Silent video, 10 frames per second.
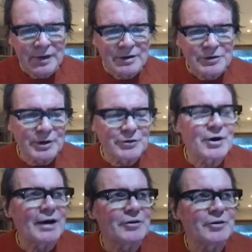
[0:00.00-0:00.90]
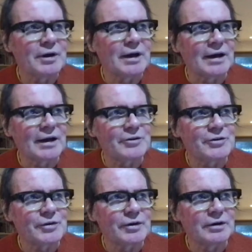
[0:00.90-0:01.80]
So I tried doing it and I
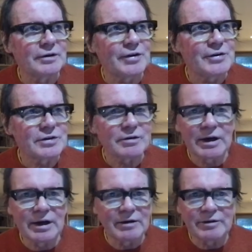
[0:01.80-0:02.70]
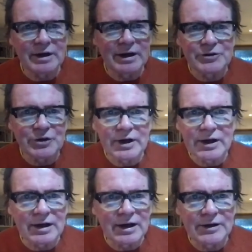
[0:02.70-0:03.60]
just thought, this is great. I really enjoy
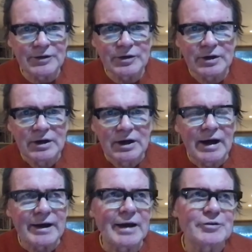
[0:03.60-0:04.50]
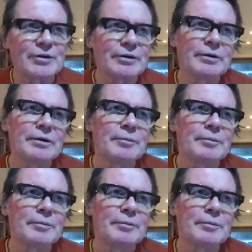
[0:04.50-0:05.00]
it. And I get to,